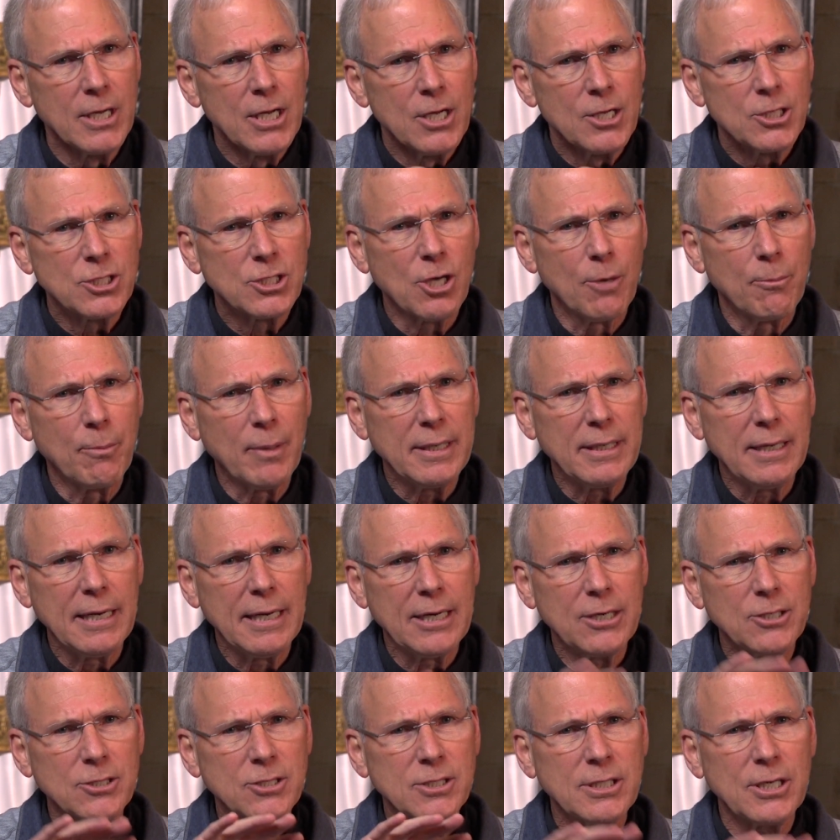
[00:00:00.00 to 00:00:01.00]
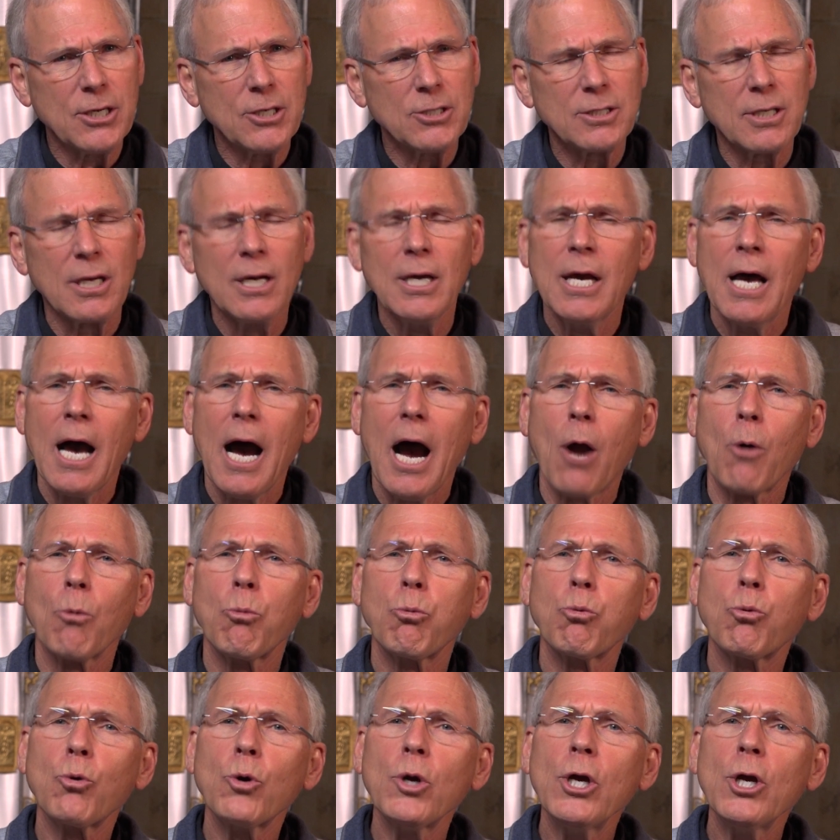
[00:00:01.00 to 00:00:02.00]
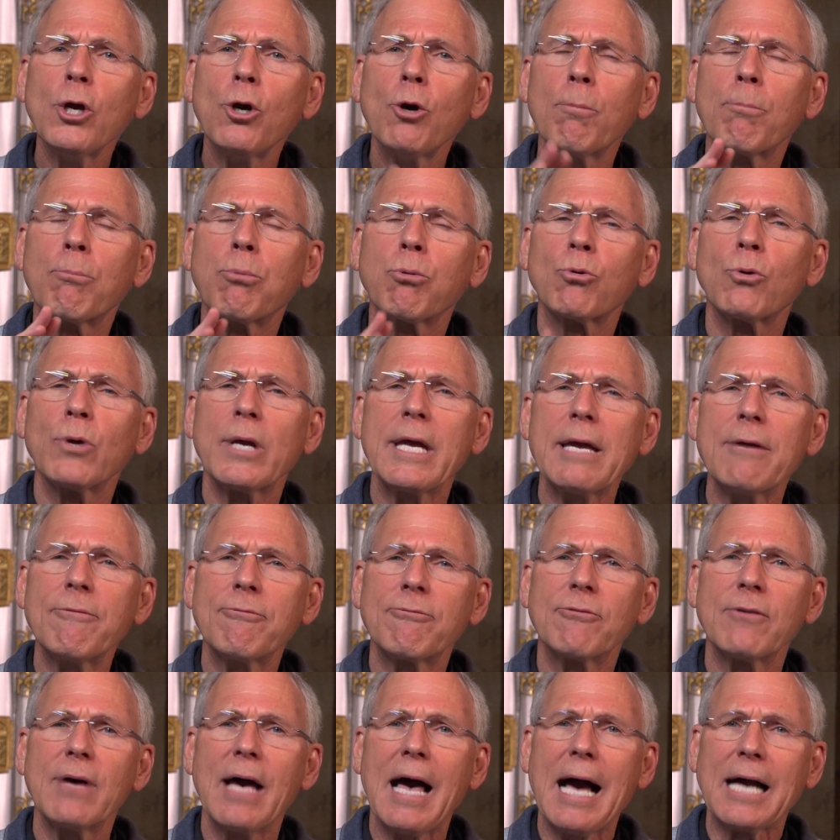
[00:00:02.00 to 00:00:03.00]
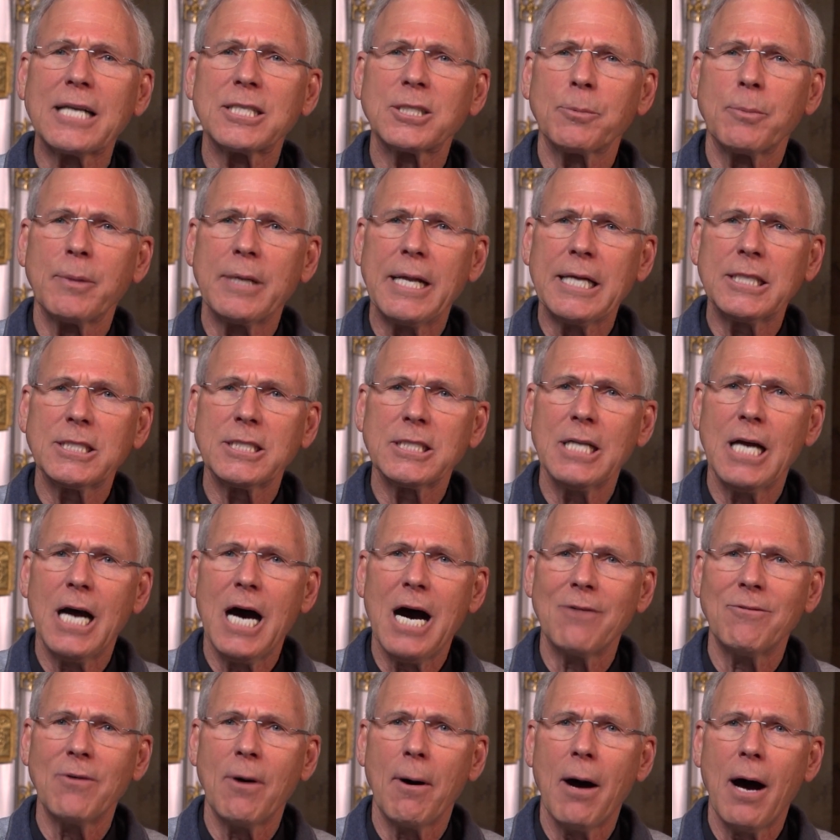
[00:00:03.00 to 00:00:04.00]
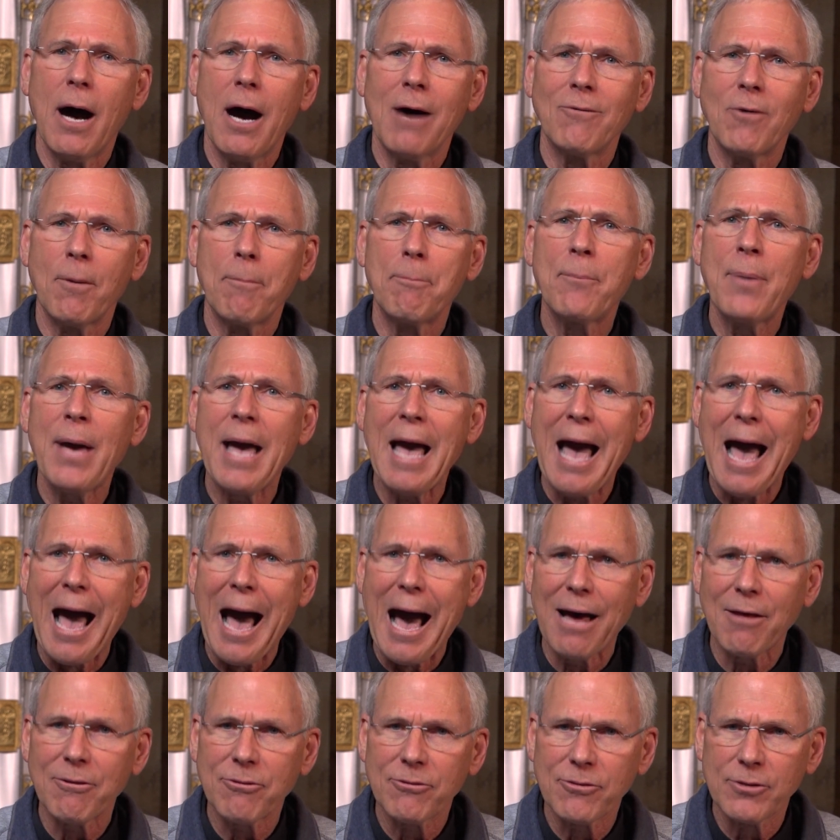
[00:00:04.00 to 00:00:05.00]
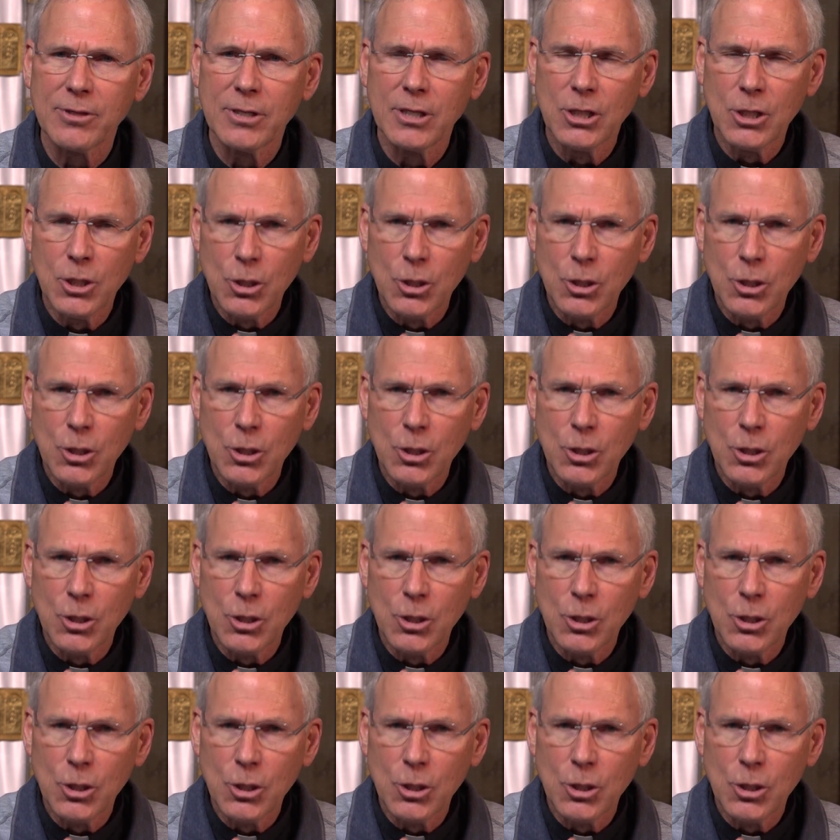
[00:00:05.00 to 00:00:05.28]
So, but here's a real brief explanation of a path